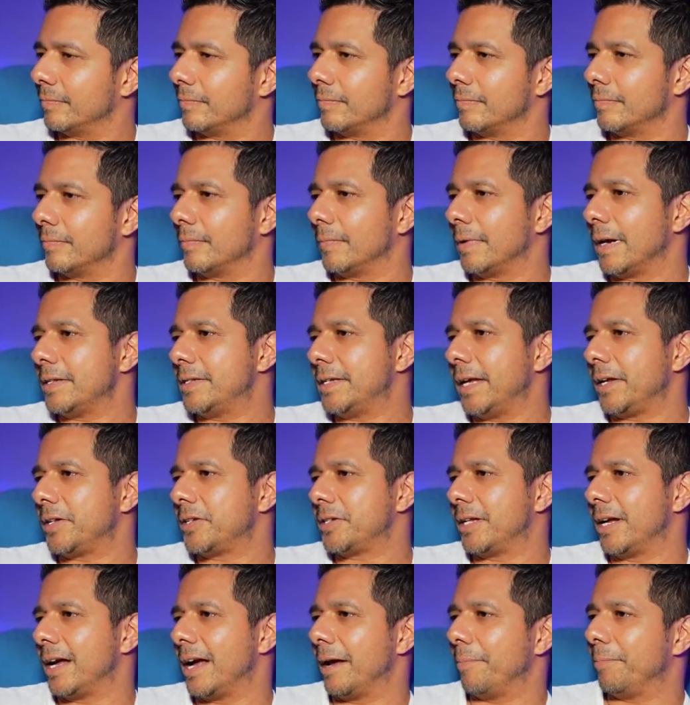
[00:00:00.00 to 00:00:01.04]
It takes
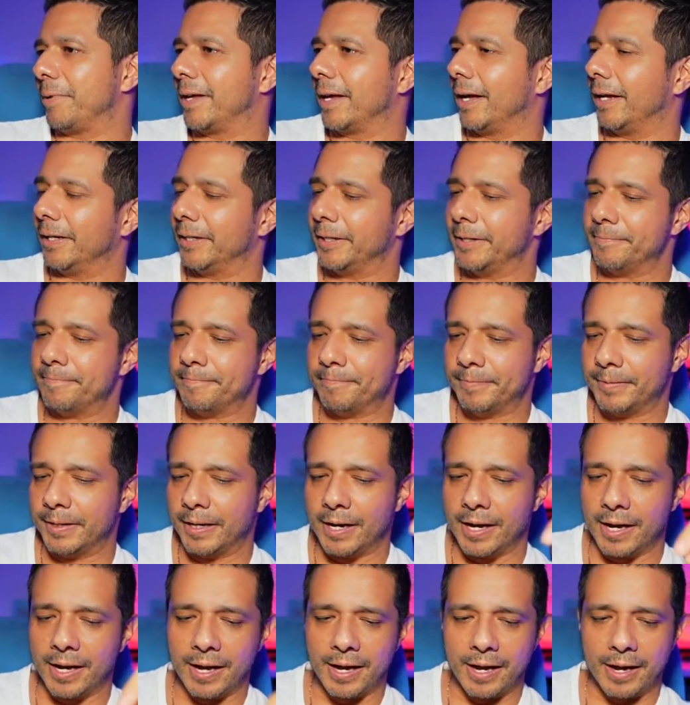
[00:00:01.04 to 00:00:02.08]
time, Kelly.
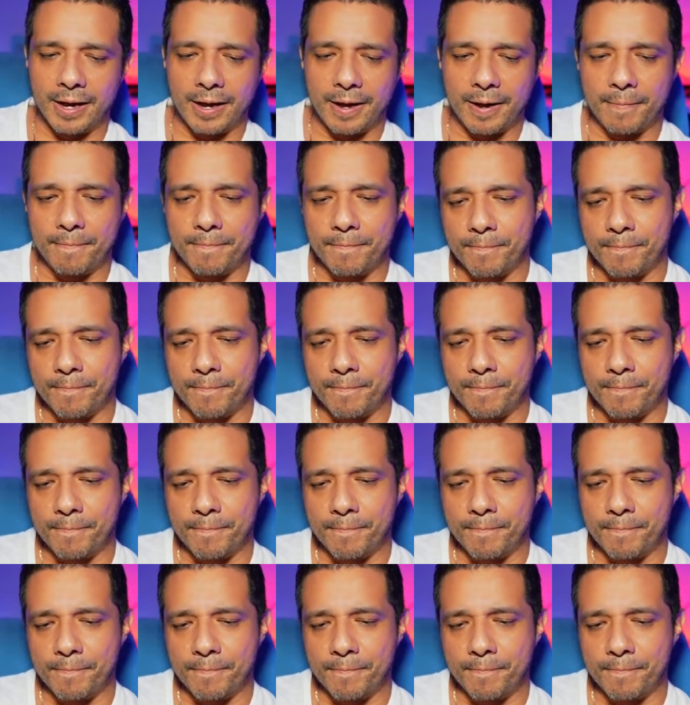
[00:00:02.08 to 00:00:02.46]
I